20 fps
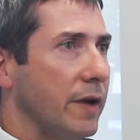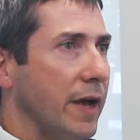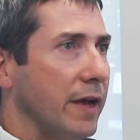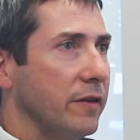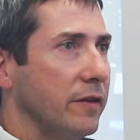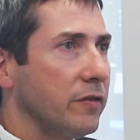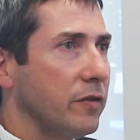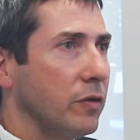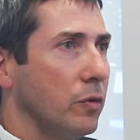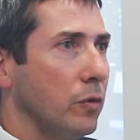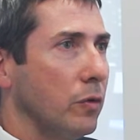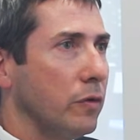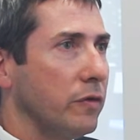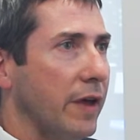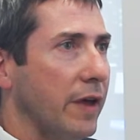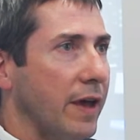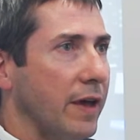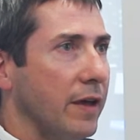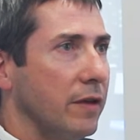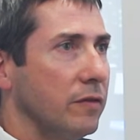County Schools
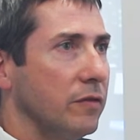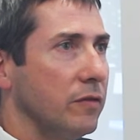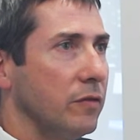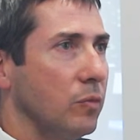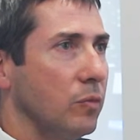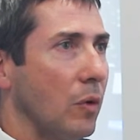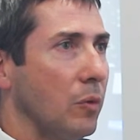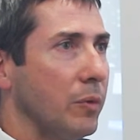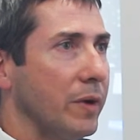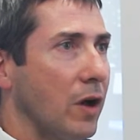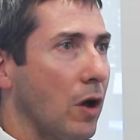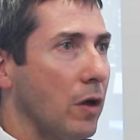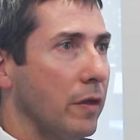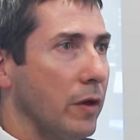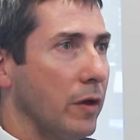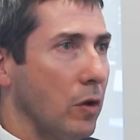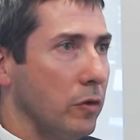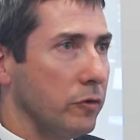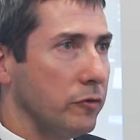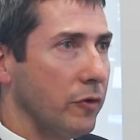has what we call
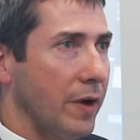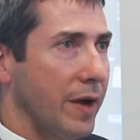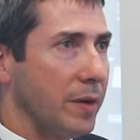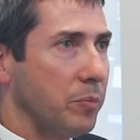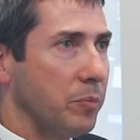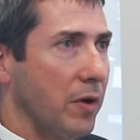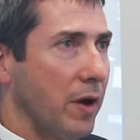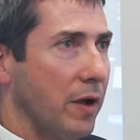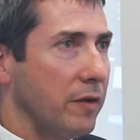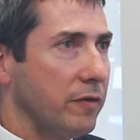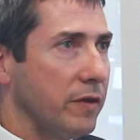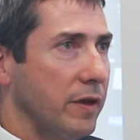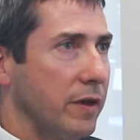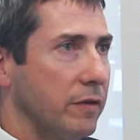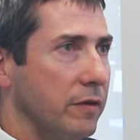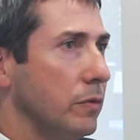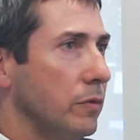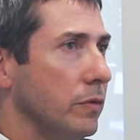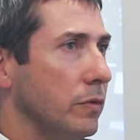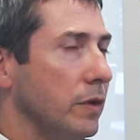an OnTrack
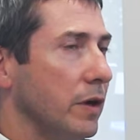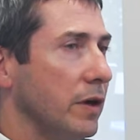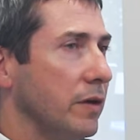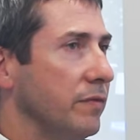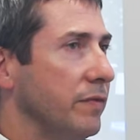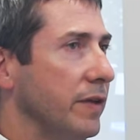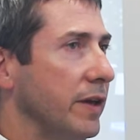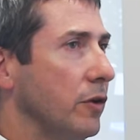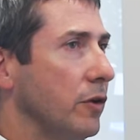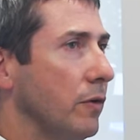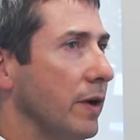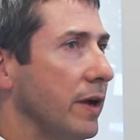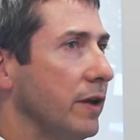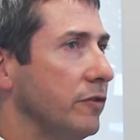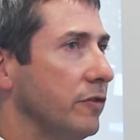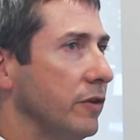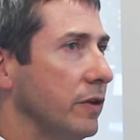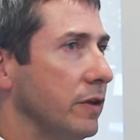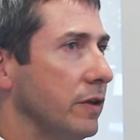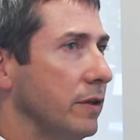process. The
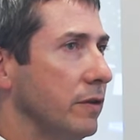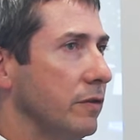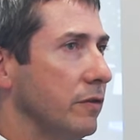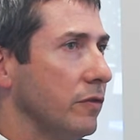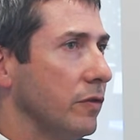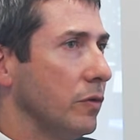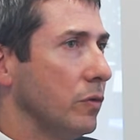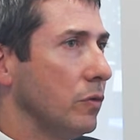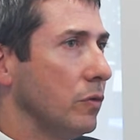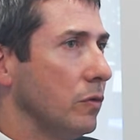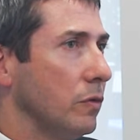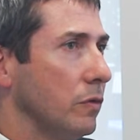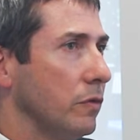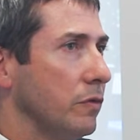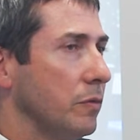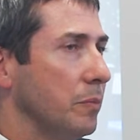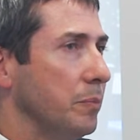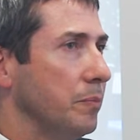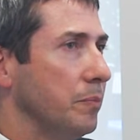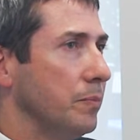configuration in
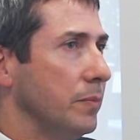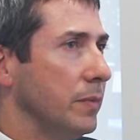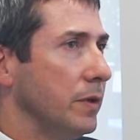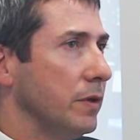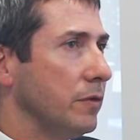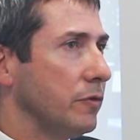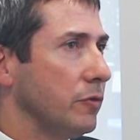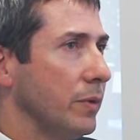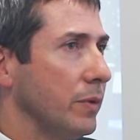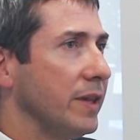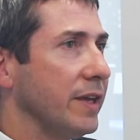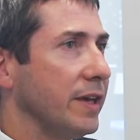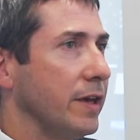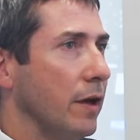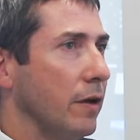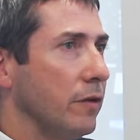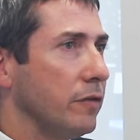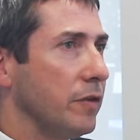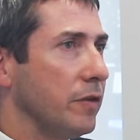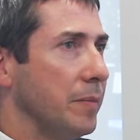schools is really
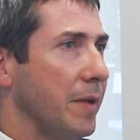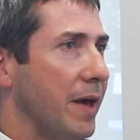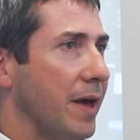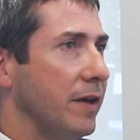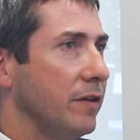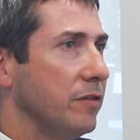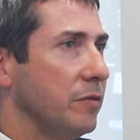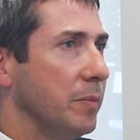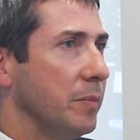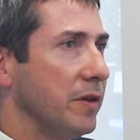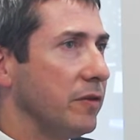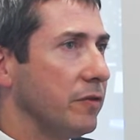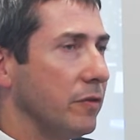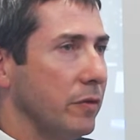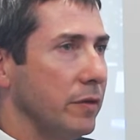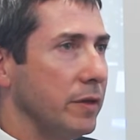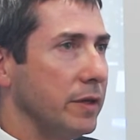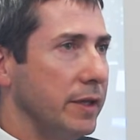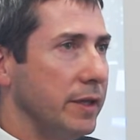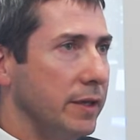customized based
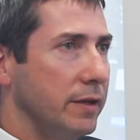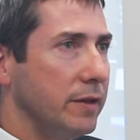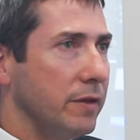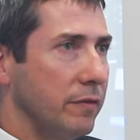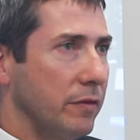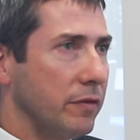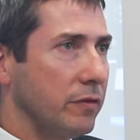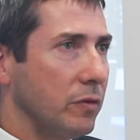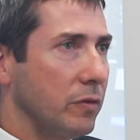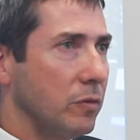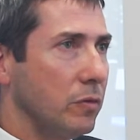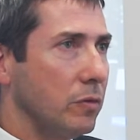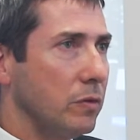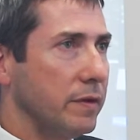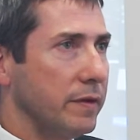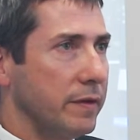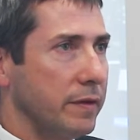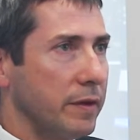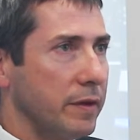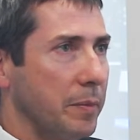on the need of the school
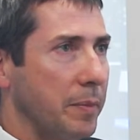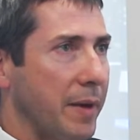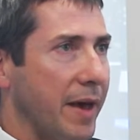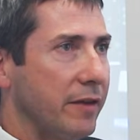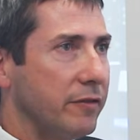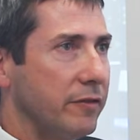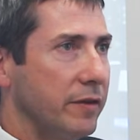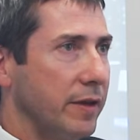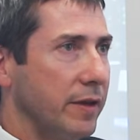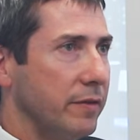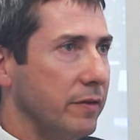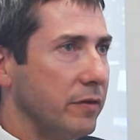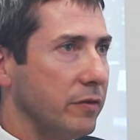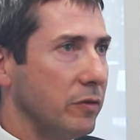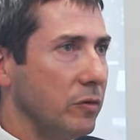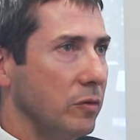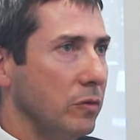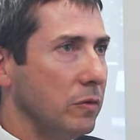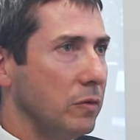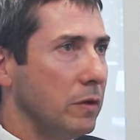and the capacity at the
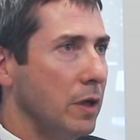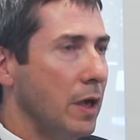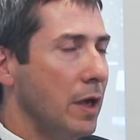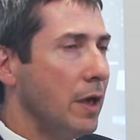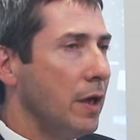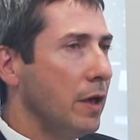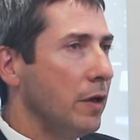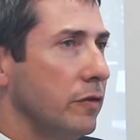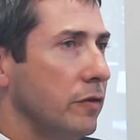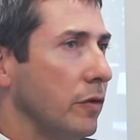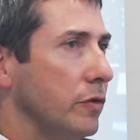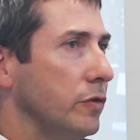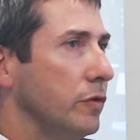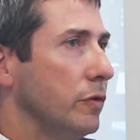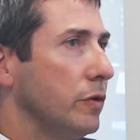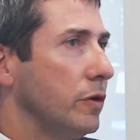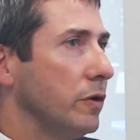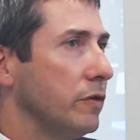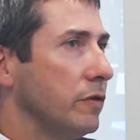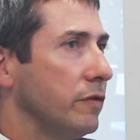school. So you
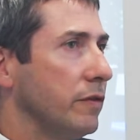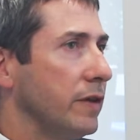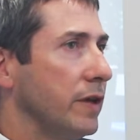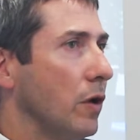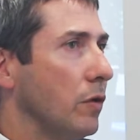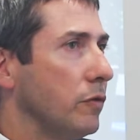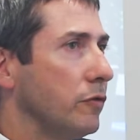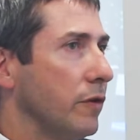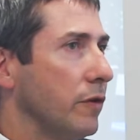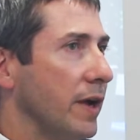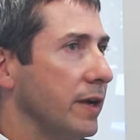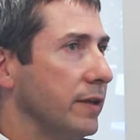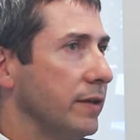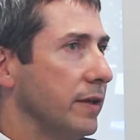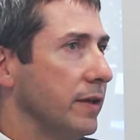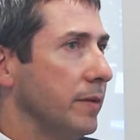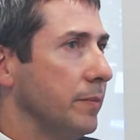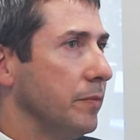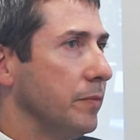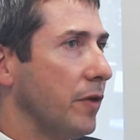could see OnTrack
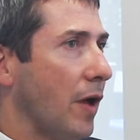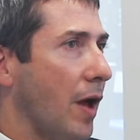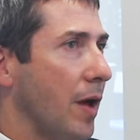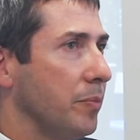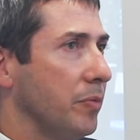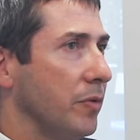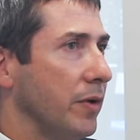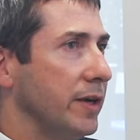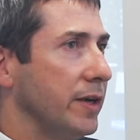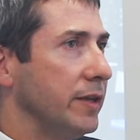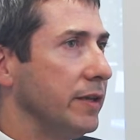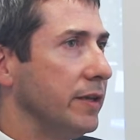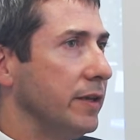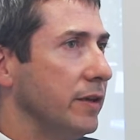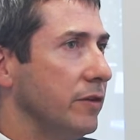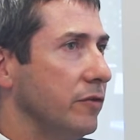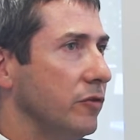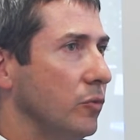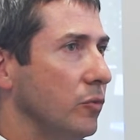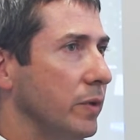teams operating
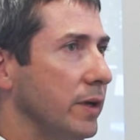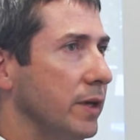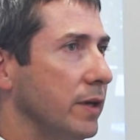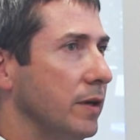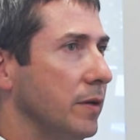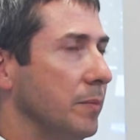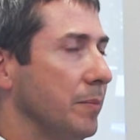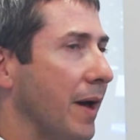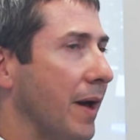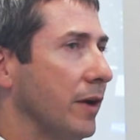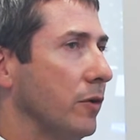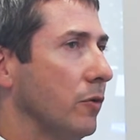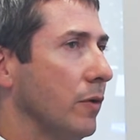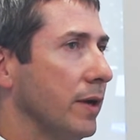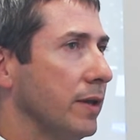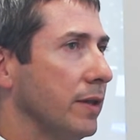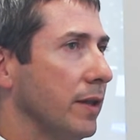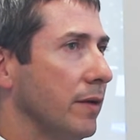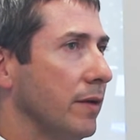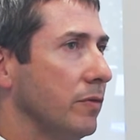each week by
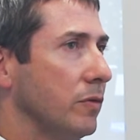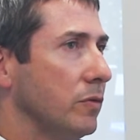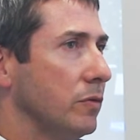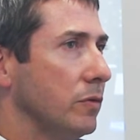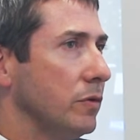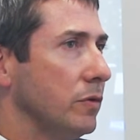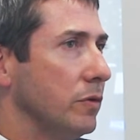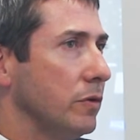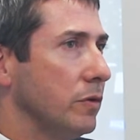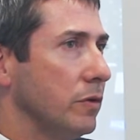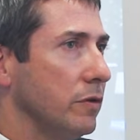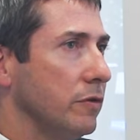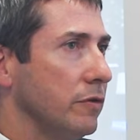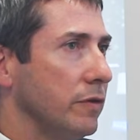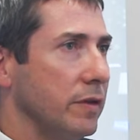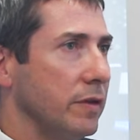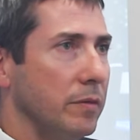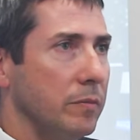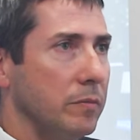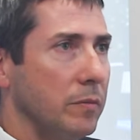grade level. You could
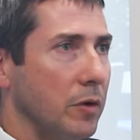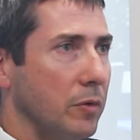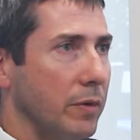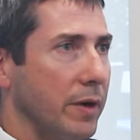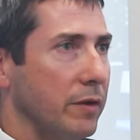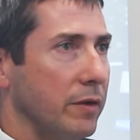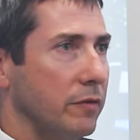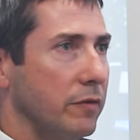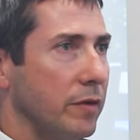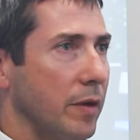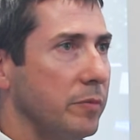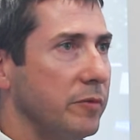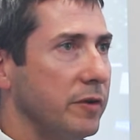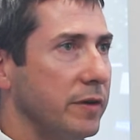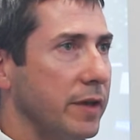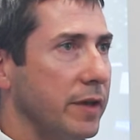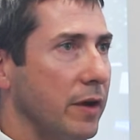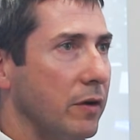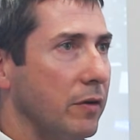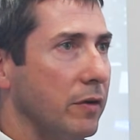see them around
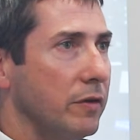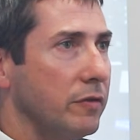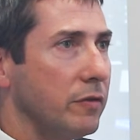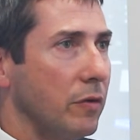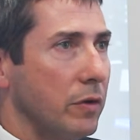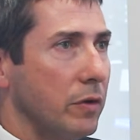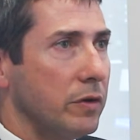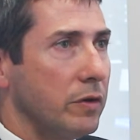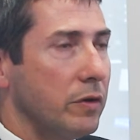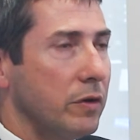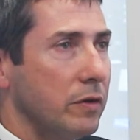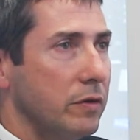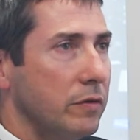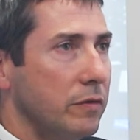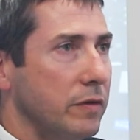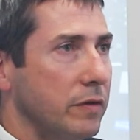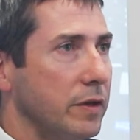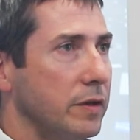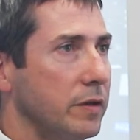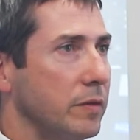subject areas, or you could
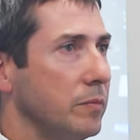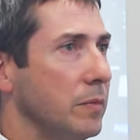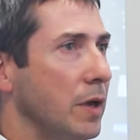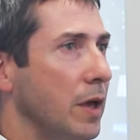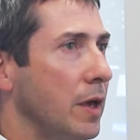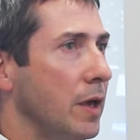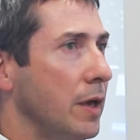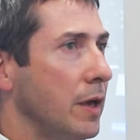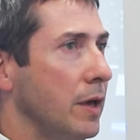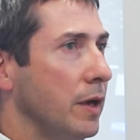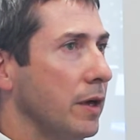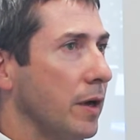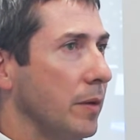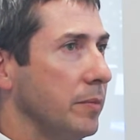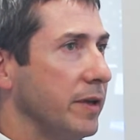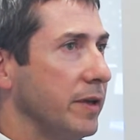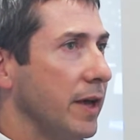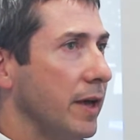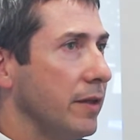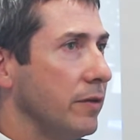see them come
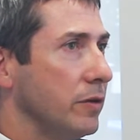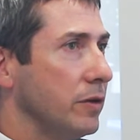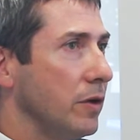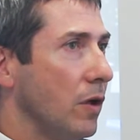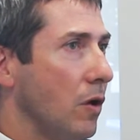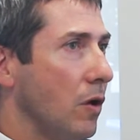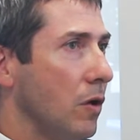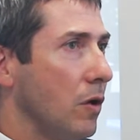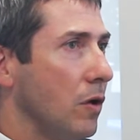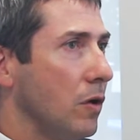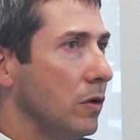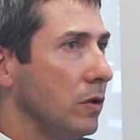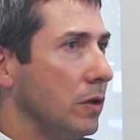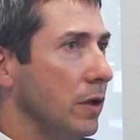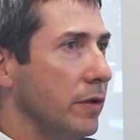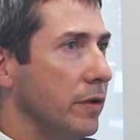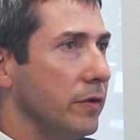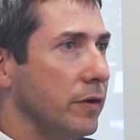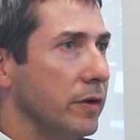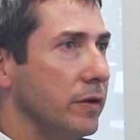together in all
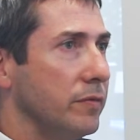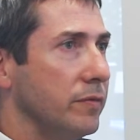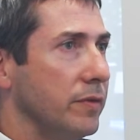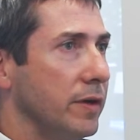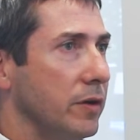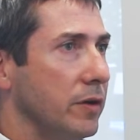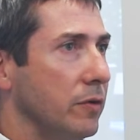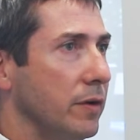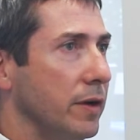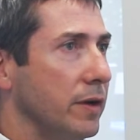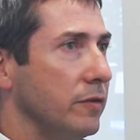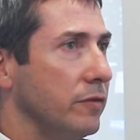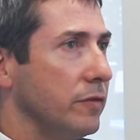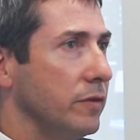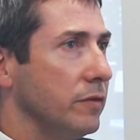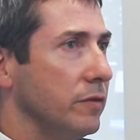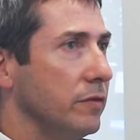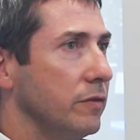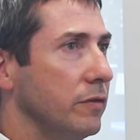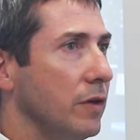other
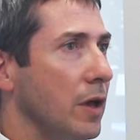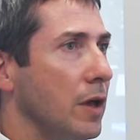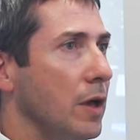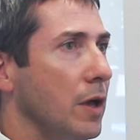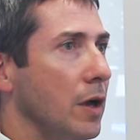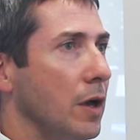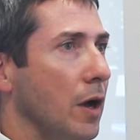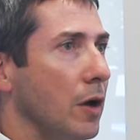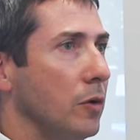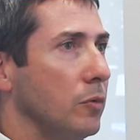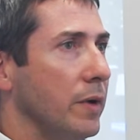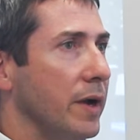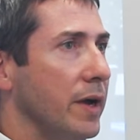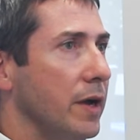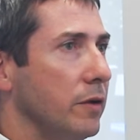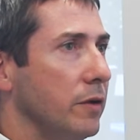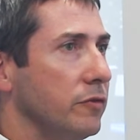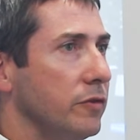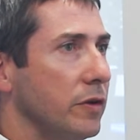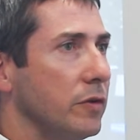configurations
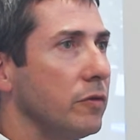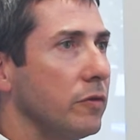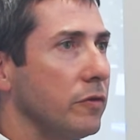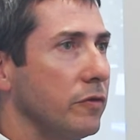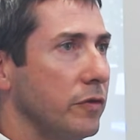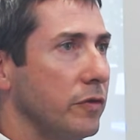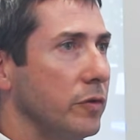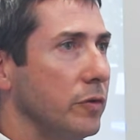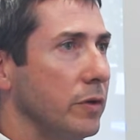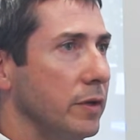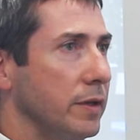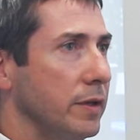around general student